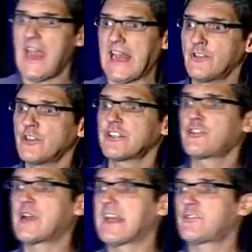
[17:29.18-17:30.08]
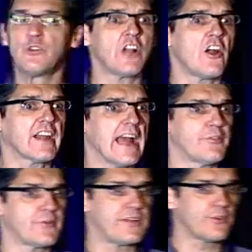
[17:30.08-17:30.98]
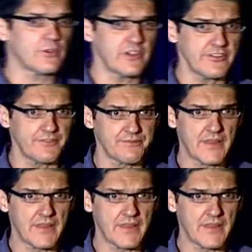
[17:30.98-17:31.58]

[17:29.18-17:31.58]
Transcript: in order to get to an archived resource,